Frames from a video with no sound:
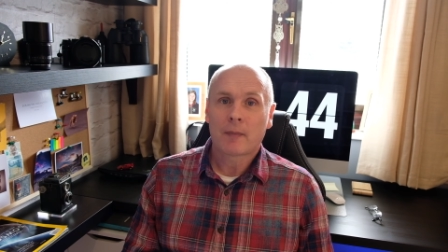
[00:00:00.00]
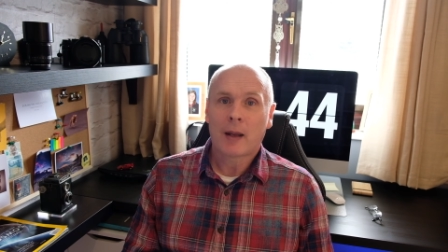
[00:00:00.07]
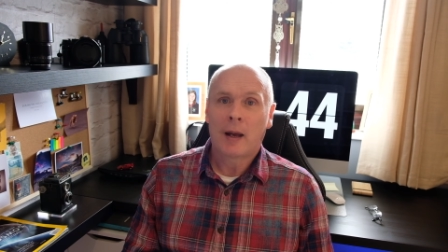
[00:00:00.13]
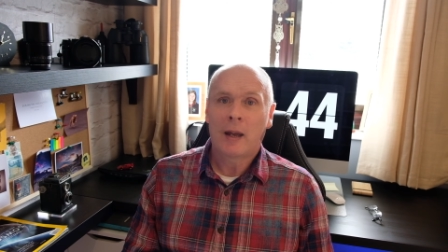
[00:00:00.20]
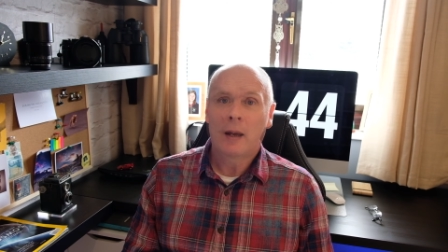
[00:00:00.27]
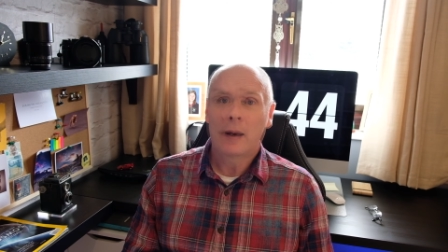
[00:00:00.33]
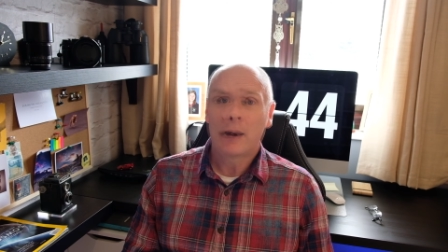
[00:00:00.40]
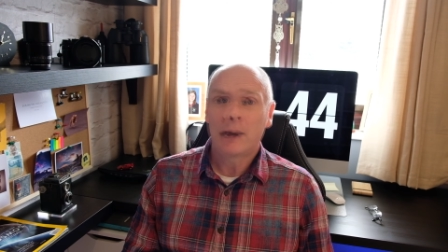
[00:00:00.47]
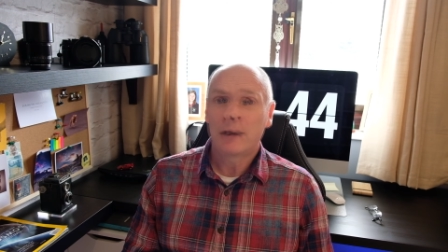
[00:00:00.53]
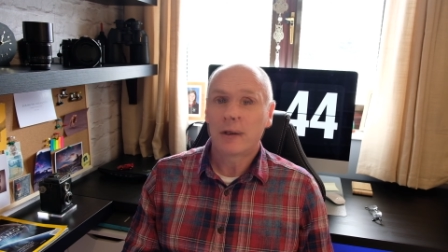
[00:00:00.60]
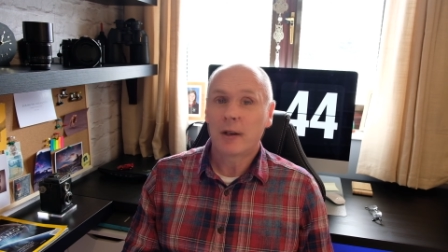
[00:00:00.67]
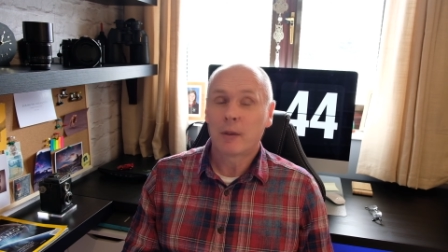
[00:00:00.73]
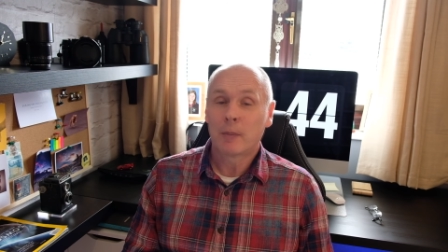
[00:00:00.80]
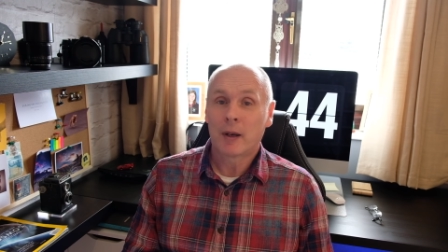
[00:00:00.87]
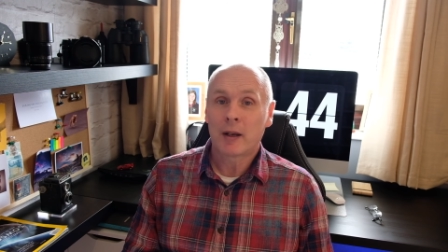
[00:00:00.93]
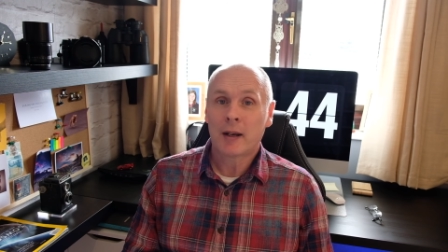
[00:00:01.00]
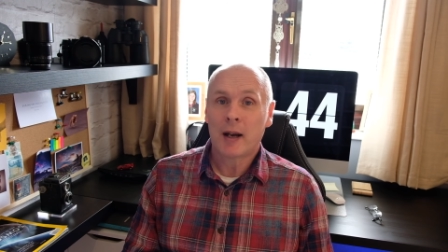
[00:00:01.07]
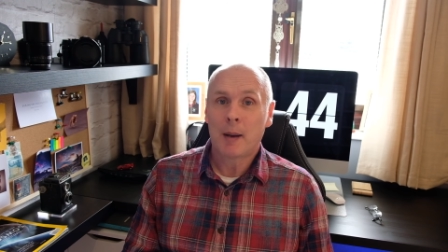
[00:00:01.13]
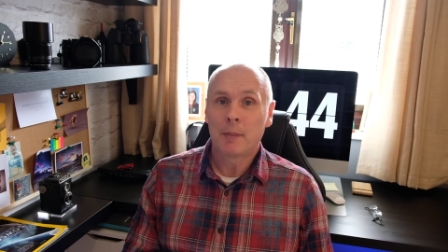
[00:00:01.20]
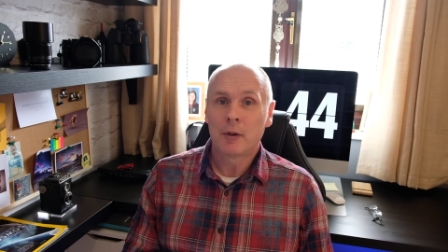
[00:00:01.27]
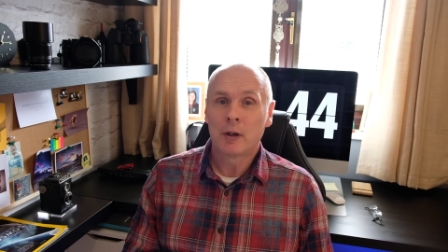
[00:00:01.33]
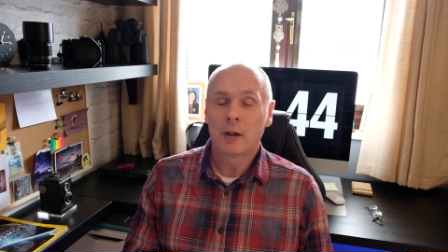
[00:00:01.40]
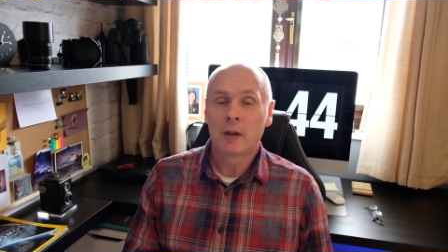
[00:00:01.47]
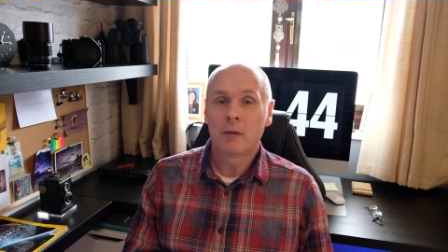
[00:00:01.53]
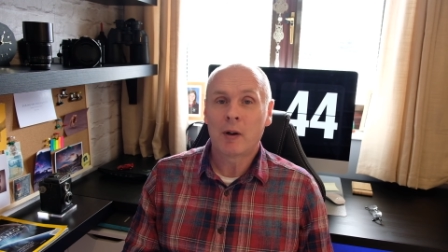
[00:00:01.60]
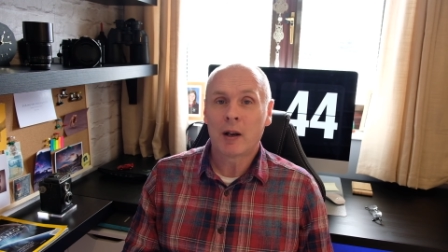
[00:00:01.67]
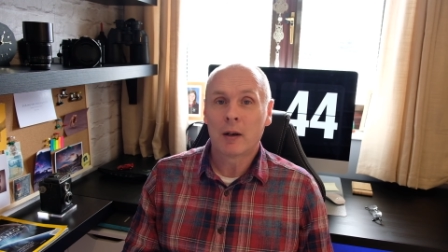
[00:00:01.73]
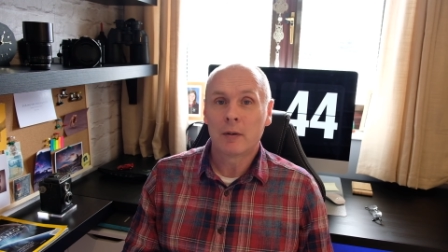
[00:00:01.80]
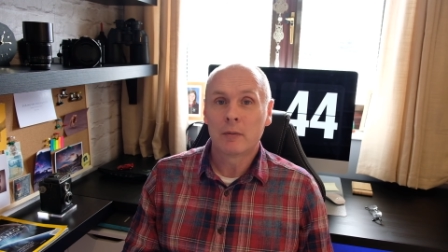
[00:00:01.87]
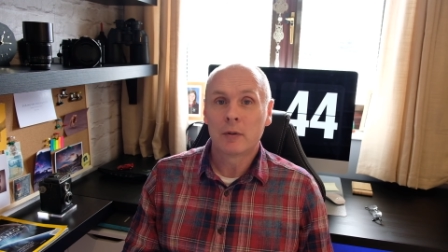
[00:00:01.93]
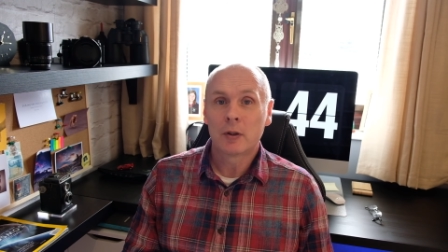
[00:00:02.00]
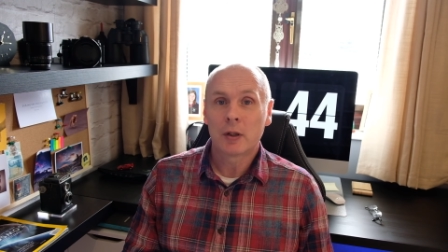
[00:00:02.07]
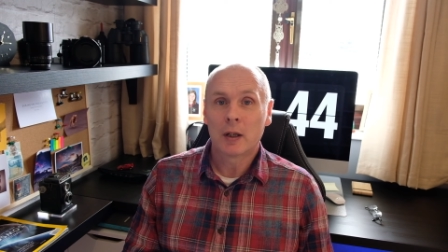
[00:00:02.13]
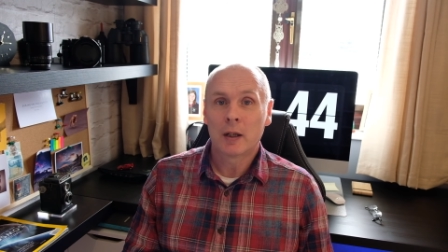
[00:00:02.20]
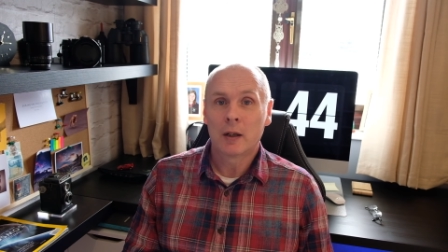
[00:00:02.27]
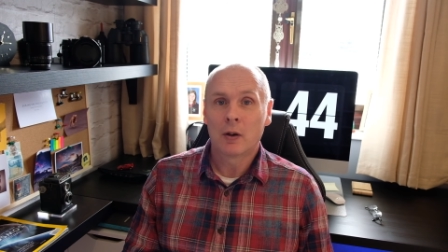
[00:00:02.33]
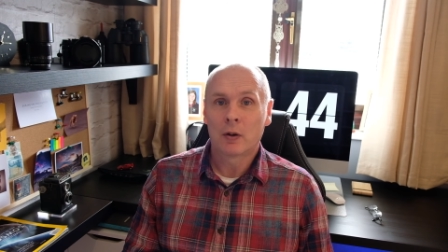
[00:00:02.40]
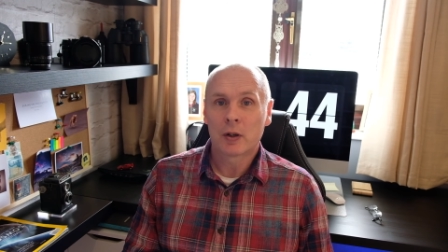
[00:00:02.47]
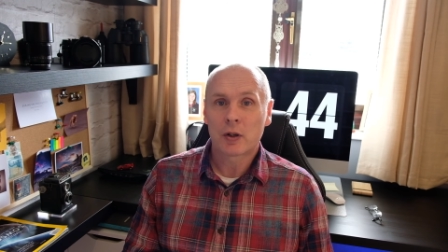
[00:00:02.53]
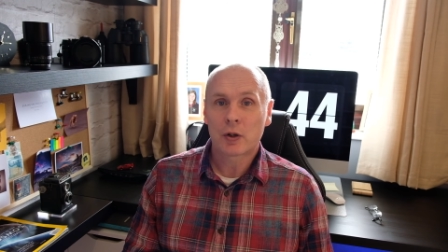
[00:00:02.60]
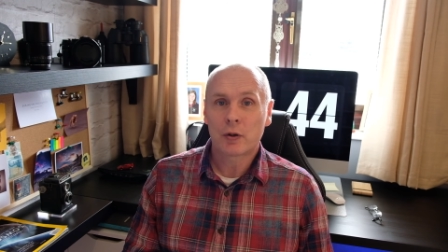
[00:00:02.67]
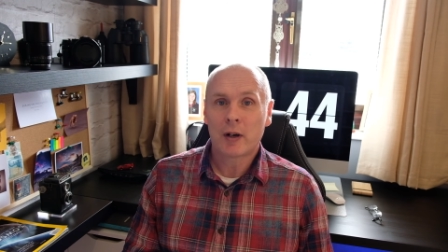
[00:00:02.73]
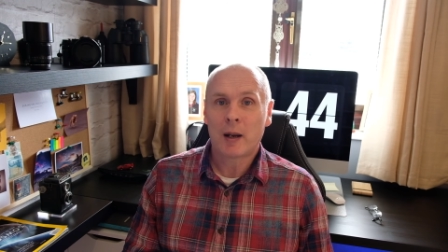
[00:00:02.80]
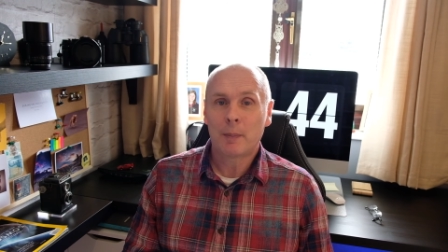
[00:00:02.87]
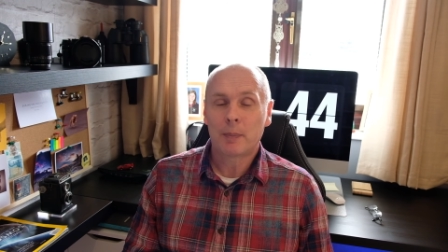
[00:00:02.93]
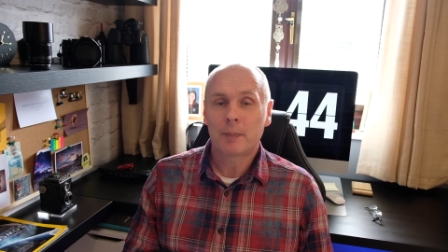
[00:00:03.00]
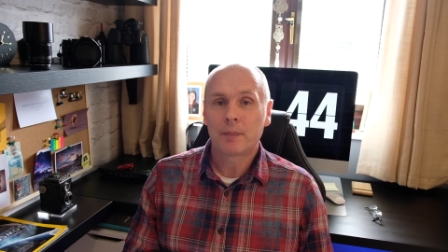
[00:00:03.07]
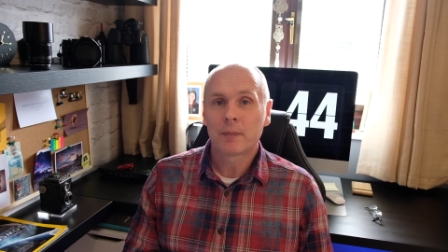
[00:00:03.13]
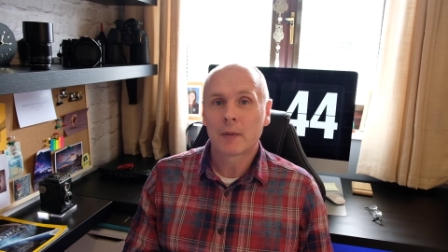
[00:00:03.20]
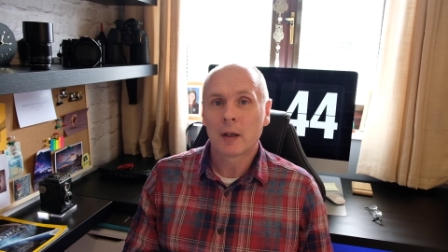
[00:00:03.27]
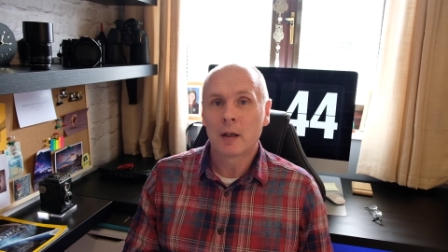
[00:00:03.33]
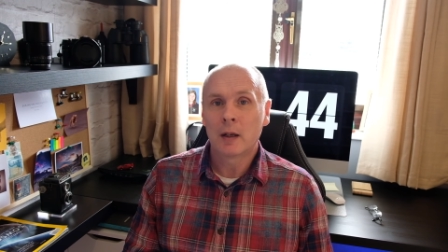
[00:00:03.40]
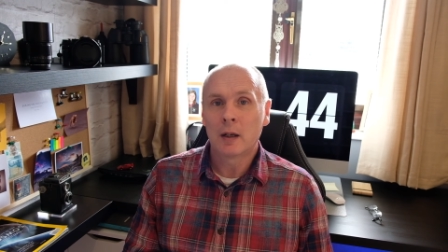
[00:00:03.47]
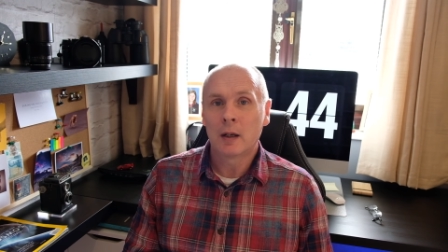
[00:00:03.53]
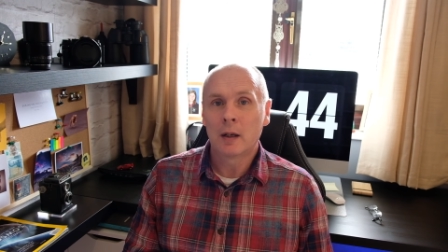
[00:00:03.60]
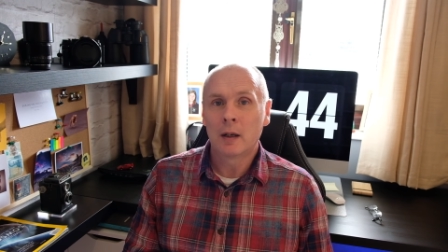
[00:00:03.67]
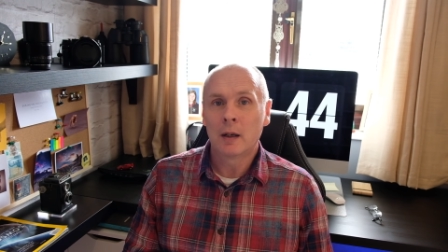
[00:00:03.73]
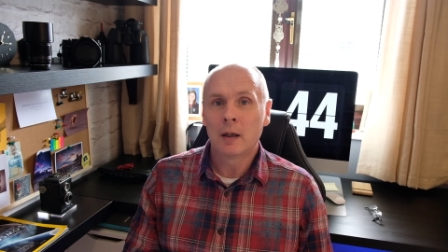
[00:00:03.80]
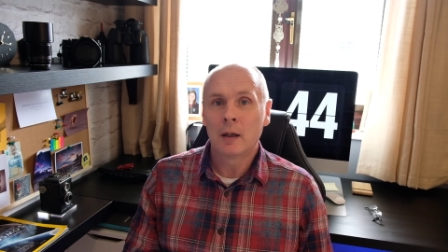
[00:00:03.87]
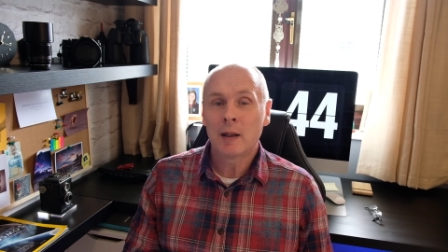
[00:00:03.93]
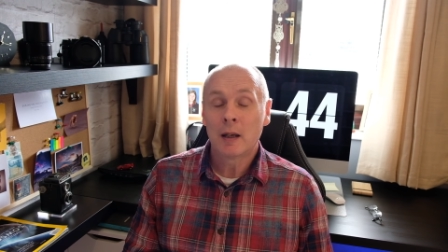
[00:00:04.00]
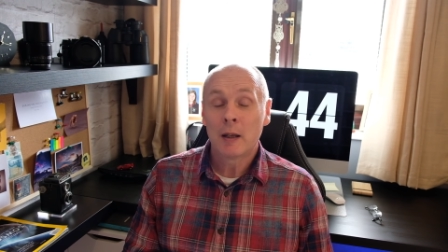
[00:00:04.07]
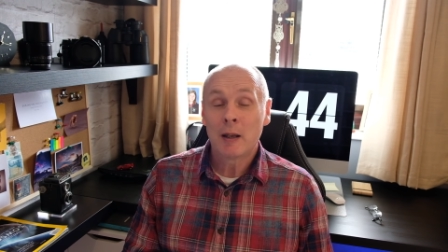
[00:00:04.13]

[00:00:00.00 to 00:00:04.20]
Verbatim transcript: uh, carrying my camera around uh, on a strap uh,